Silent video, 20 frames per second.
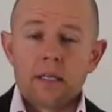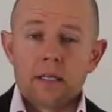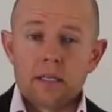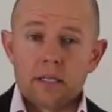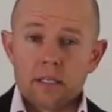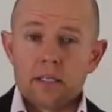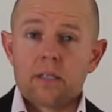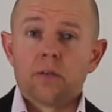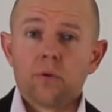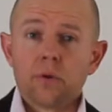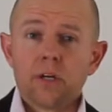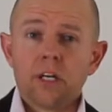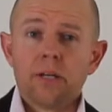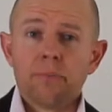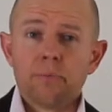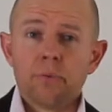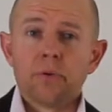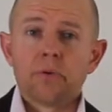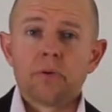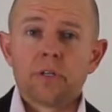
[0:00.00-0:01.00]
In looking to
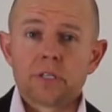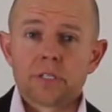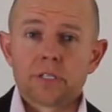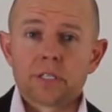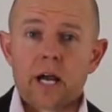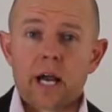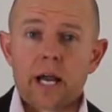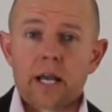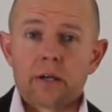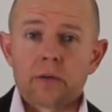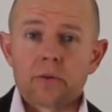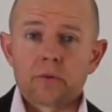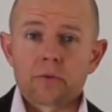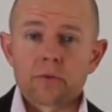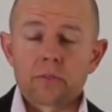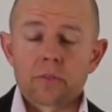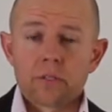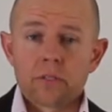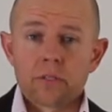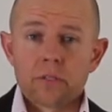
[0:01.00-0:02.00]
build your
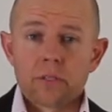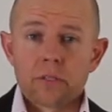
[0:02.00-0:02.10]
sales,